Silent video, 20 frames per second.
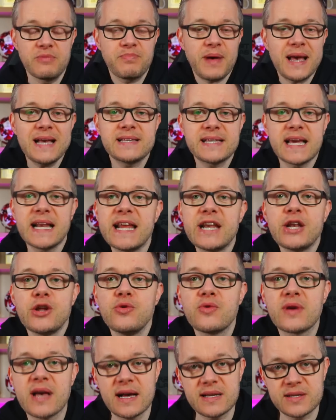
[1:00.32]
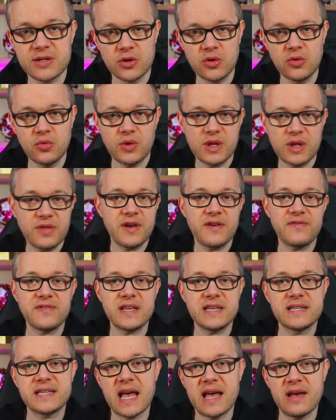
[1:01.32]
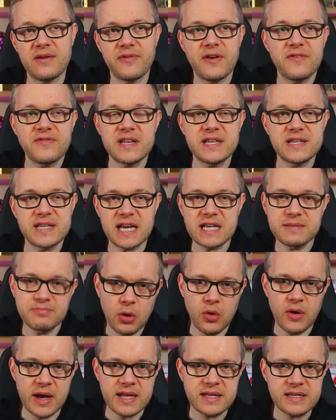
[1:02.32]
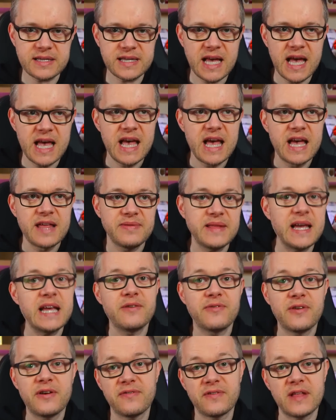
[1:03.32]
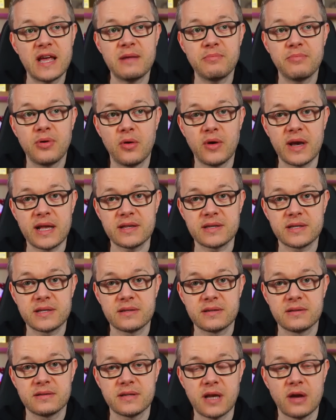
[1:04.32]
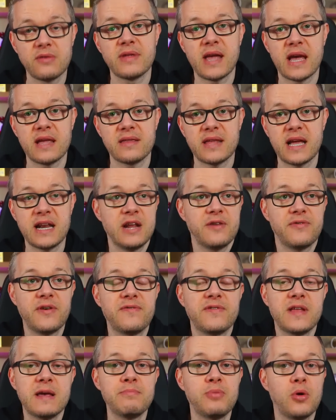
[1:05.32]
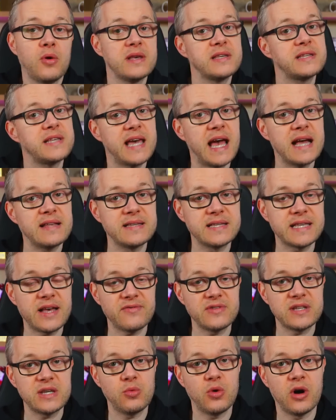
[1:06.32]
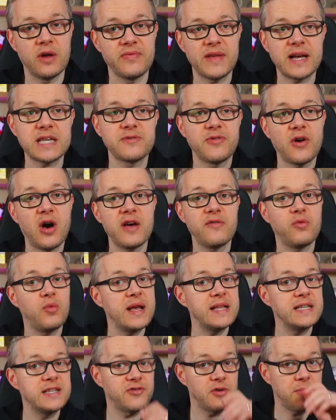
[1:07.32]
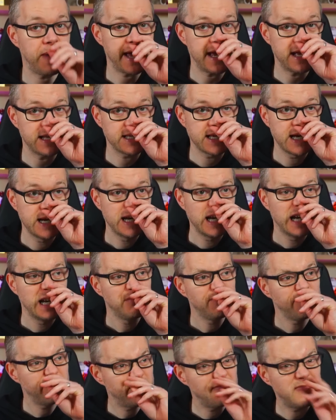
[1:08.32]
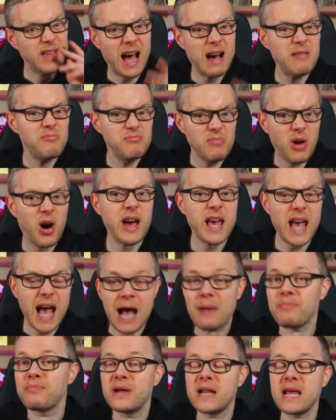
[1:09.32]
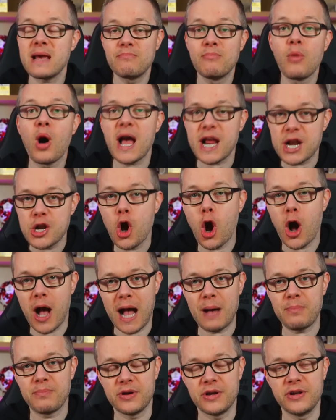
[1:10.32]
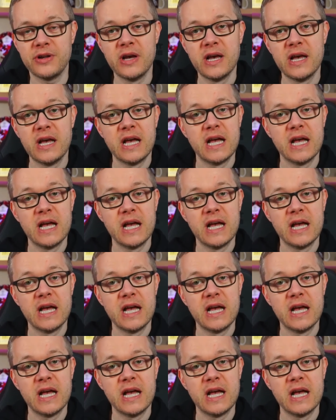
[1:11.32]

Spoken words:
Basically, Newcastle, with 56 points, need 15 points, don't they? They need 15 points to get to 71. That's 5 wins from 8. That might happen, it might not happen.